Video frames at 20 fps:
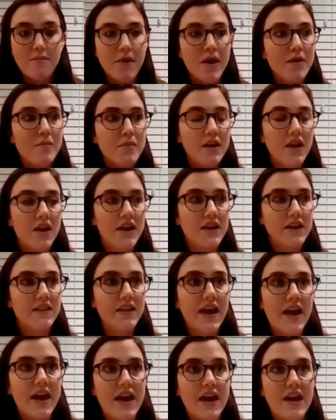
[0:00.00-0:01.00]
might be like at
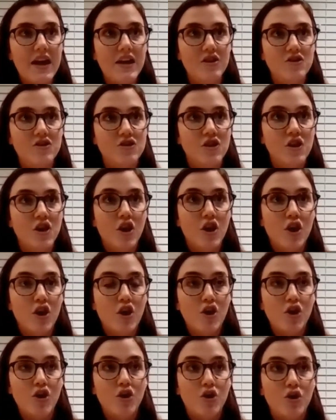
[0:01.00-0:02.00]
that age
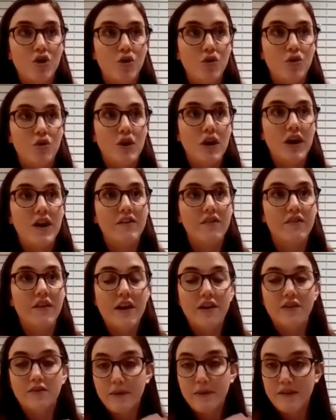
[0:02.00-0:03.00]
you kind of
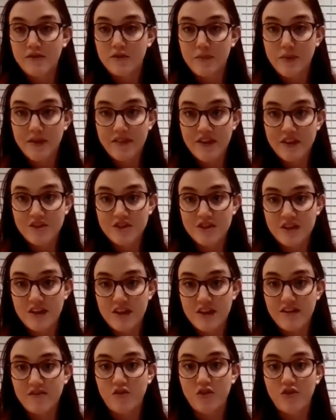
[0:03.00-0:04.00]
experience a bit of
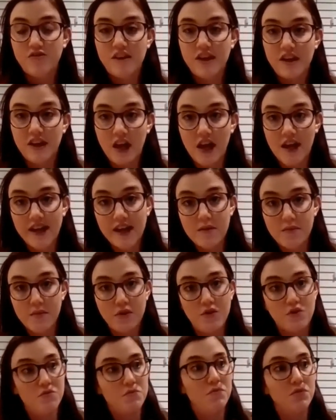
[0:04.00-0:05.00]
engineering, you really like it, but
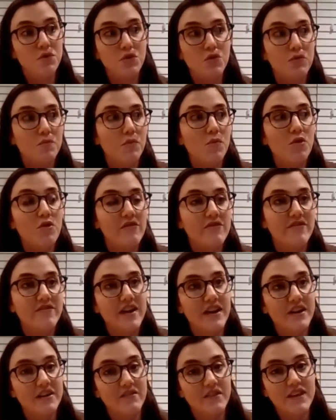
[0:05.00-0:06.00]
you're more of a
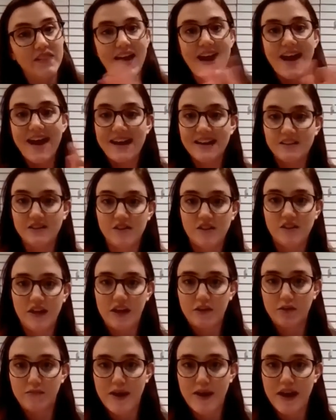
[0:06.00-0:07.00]
fan of like the hands-on
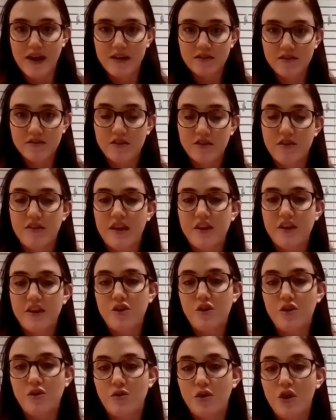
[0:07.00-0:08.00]
aspect, so then
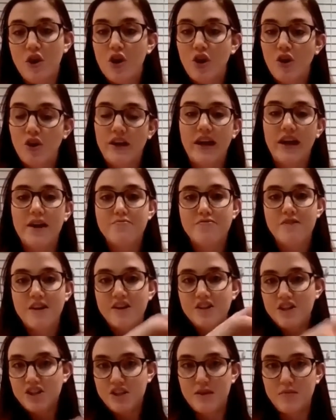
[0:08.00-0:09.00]
you look at
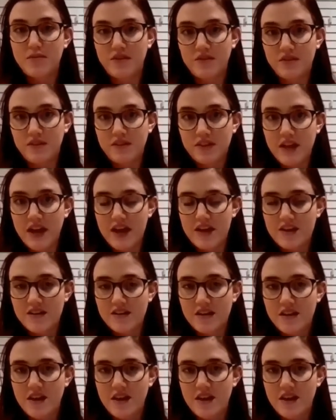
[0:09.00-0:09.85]
apprenticeships instead.